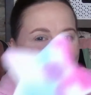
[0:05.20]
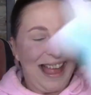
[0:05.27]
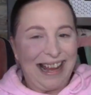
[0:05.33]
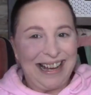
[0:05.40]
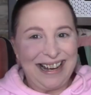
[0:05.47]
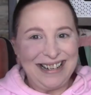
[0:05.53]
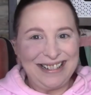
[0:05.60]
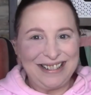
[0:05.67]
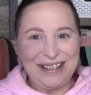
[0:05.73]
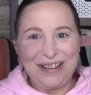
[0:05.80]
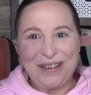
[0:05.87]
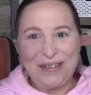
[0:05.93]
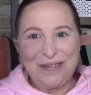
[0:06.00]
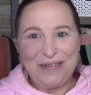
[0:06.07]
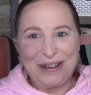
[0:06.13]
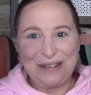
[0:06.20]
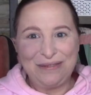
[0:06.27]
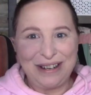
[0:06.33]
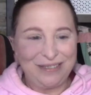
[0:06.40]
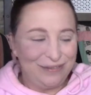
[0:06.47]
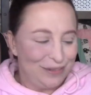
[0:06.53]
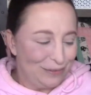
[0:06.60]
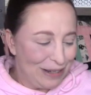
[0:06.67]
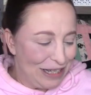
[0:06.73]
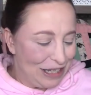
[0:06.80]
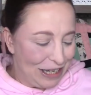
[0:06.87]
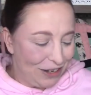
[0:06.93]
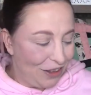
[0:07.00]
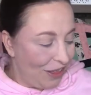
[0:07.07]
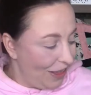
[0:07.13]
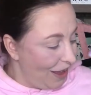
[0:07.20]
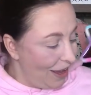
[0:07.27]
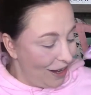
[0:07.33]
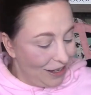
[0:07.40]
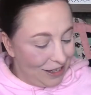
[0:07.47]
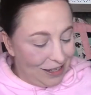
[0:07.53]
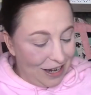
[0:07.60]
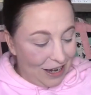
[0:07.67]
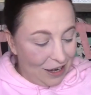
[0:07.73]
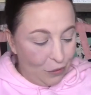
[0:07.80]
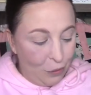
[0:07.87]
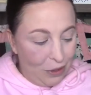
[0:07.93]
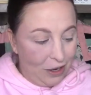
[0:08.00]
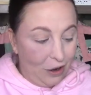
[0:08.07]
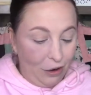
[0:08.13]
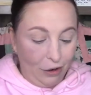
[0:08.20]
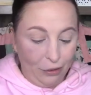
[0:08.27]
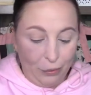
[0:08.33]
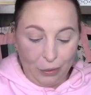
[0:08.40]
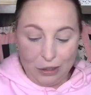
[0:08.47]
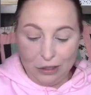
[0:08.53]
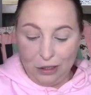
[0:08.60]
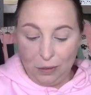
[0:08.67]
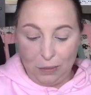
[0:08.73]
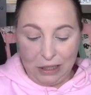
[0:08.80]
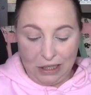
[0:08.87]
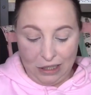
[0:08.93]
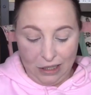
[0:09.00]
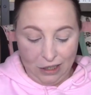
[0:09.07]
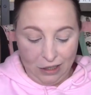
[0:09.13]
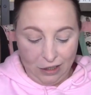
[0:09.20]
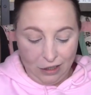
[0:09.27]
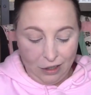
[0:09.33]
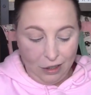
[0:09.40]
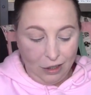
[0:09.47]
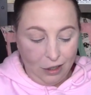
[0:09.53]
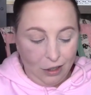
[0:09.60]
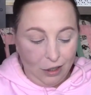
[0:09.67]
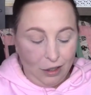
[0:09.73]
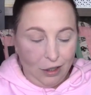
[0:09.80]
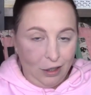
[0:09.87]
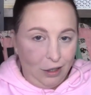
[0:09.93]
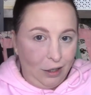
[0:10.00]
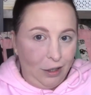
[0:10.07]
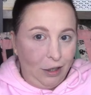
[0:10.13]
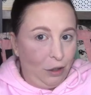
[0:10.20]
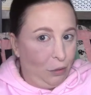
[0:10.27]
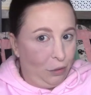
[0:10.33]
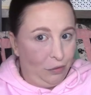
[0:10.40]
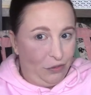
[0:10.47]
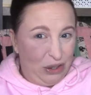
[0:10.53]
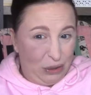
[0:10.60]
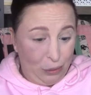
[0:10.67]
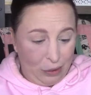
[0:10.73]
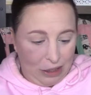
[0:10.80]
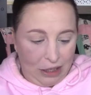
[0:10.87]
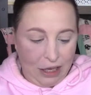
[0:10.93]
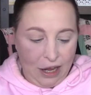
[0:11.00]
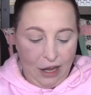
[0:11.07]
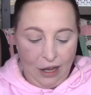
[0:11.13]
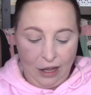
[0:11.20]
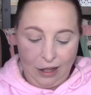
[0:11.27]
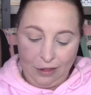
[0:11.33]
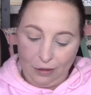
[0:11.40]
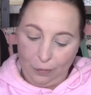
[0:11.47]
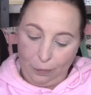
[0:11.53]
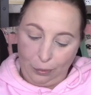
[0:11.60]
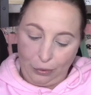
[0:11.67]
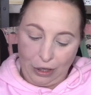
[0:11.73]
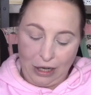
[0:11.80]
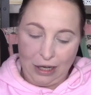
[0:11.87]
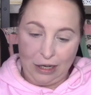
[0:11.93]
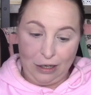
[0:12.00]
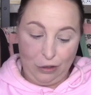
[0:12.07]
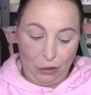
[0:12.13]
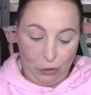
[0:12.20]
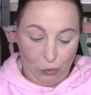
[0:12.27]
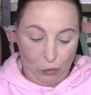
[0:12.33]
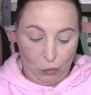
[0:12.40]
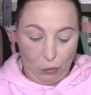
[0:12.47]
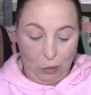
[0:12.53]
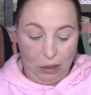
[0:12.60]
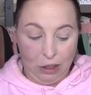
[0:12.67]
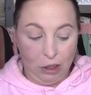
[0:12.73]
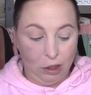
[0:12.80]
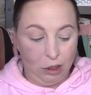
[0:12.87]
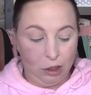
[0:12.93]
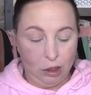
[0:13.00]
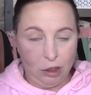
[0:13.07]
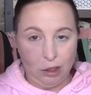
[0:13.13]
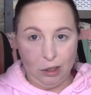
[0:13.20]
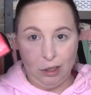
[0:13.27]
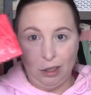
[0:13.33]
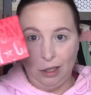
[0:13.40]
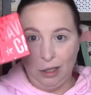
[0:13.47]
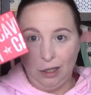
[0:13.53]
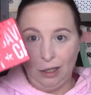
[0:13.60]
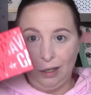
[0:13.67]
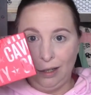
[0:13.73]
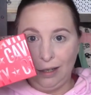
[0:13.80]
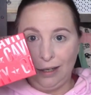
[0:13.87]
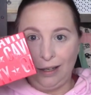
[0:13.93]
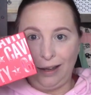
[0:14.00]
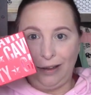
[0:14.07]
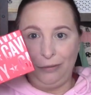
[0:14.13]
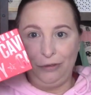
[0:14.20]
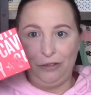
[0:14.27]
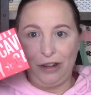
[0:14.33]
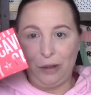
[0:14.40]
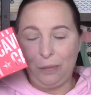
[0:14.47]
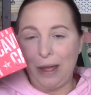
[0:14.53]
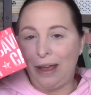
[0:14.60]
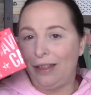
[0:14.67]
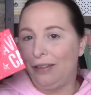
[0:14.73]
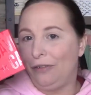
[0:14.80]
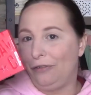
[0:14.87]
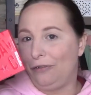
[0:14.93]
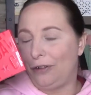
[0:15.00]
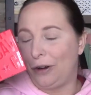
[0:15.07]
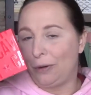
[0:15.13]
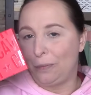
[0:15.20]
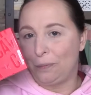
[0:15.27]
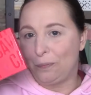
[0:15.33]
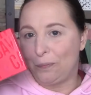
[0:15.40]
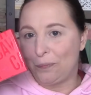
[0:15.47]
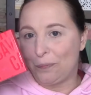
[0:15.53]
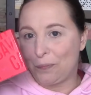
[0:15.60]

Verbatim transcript: Hi guys, welcome back to my channel. Today we are going to be reviewing the brand new cavity palette from